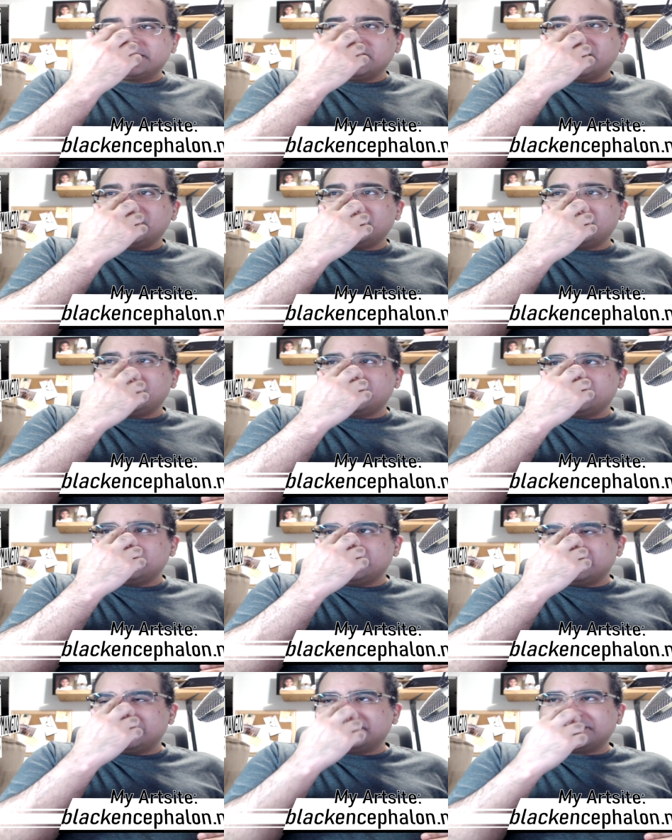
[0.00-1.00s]
Um,
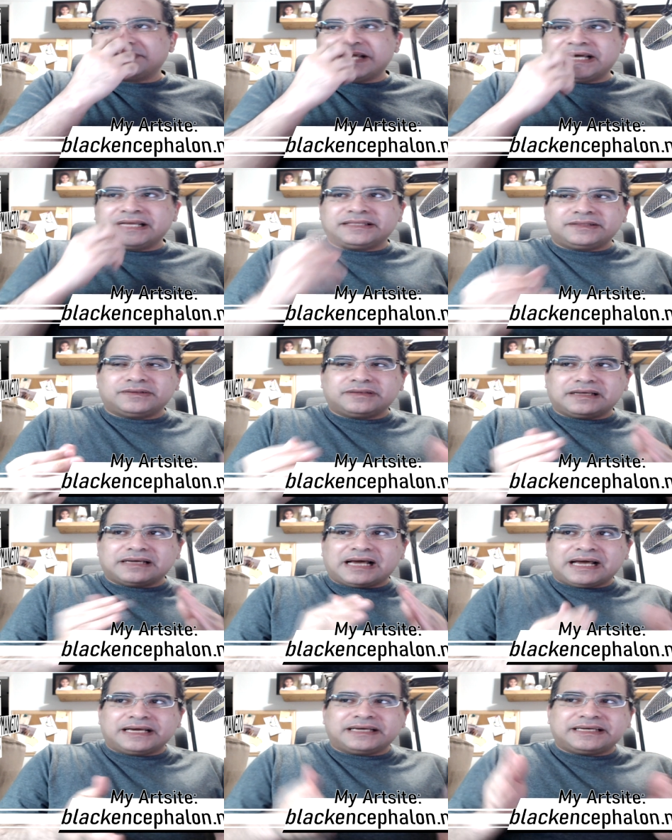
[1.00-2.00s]
and
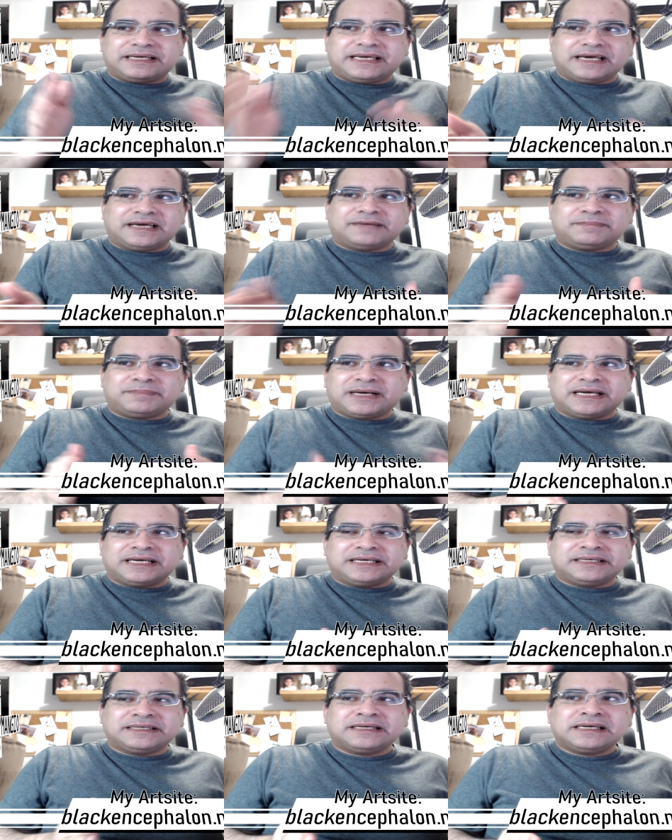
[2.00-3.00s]
I get
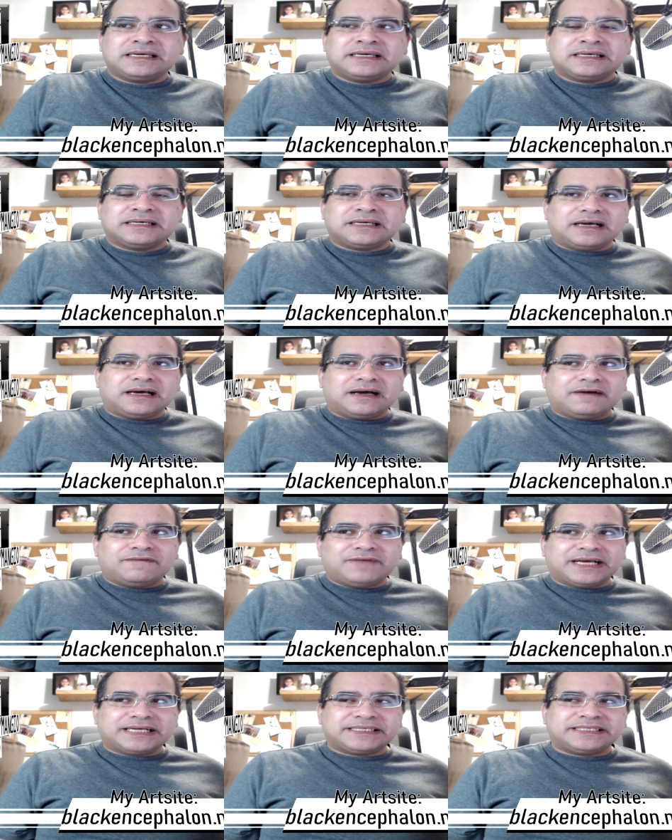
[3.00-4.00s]
my uh,
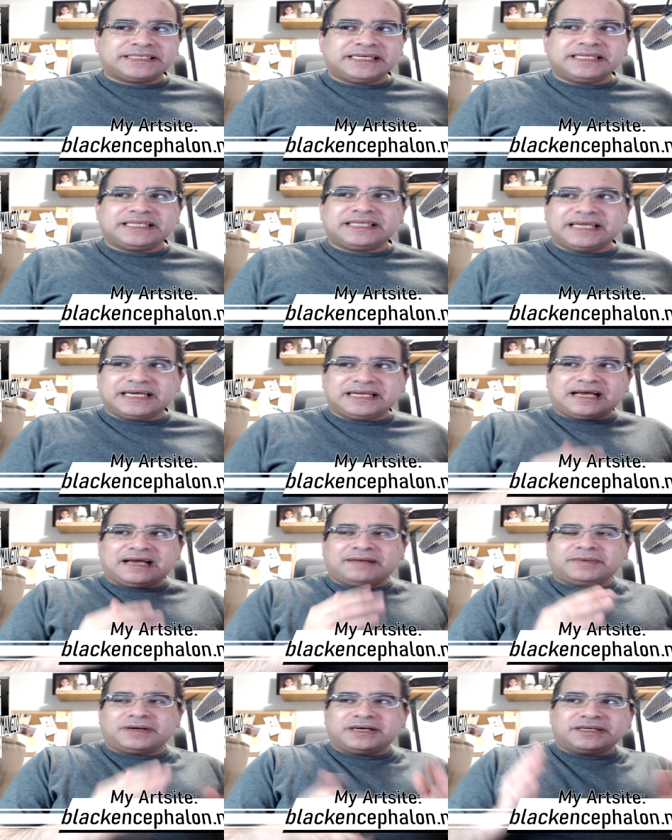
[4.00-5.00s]
vaccine, then
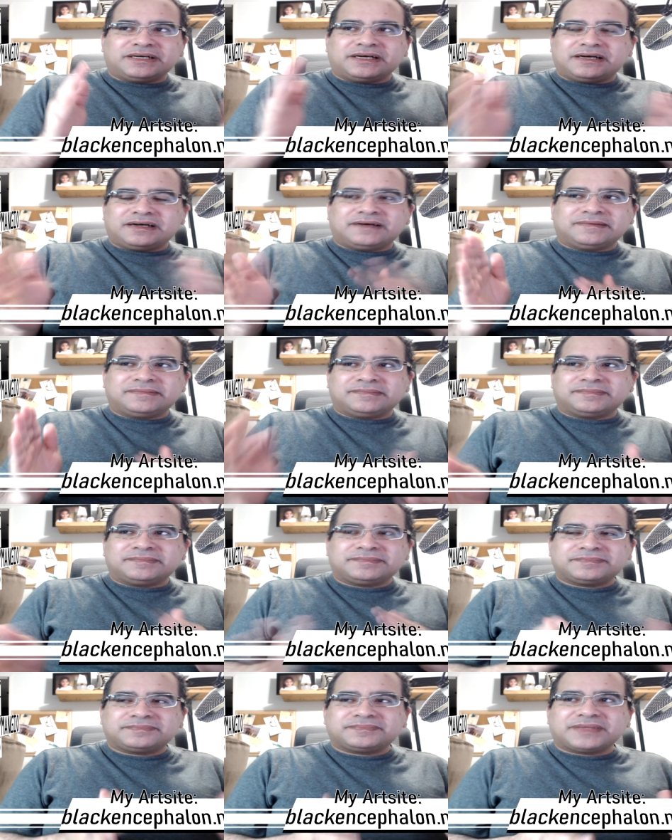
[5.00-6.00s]
I'm gonna um,
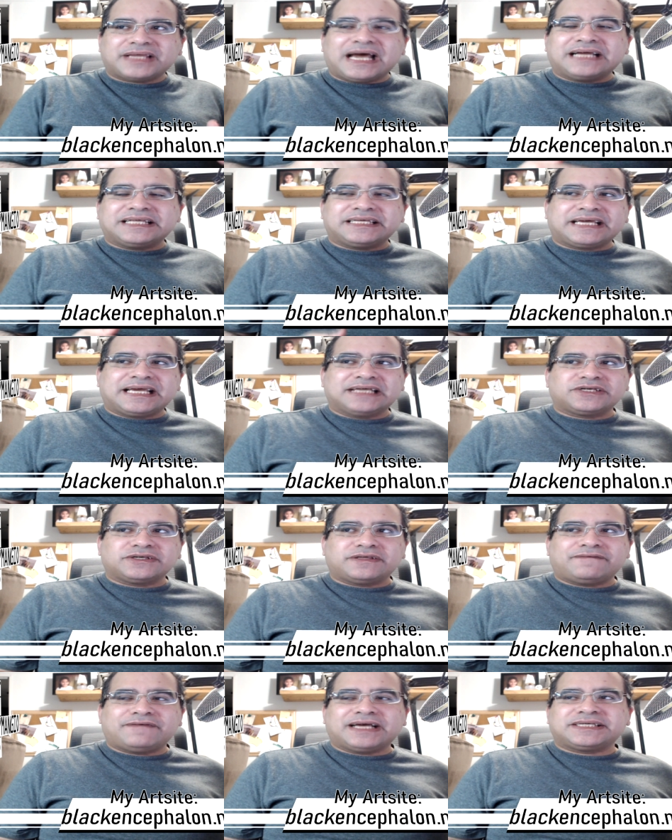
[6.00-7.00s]
I had to cancel the
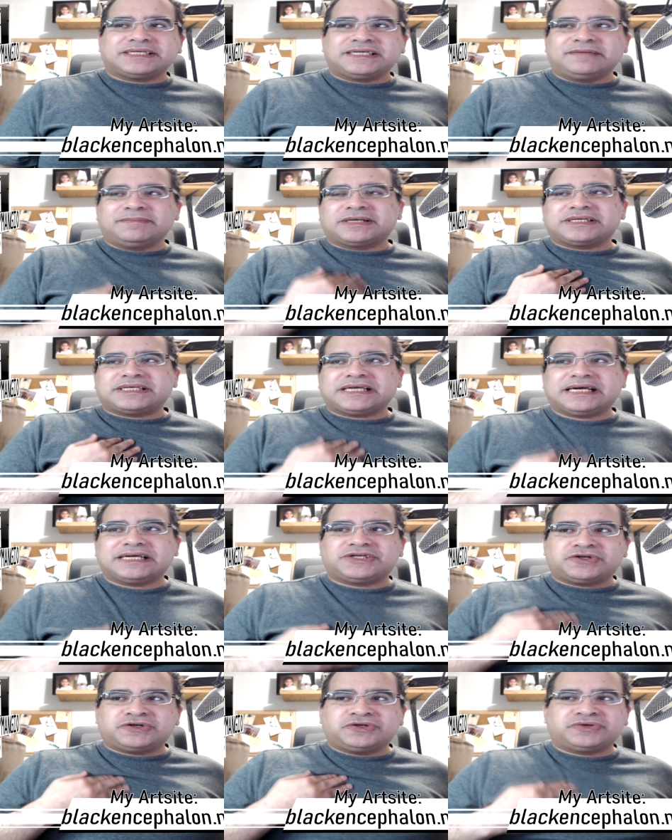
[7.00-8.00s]
vaccine because I had
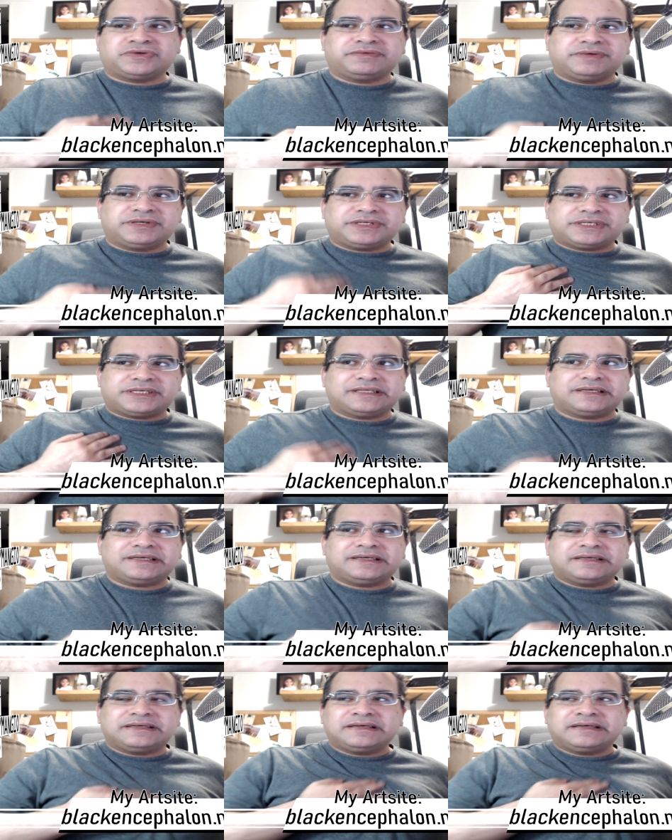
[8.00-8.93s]
surgery recently.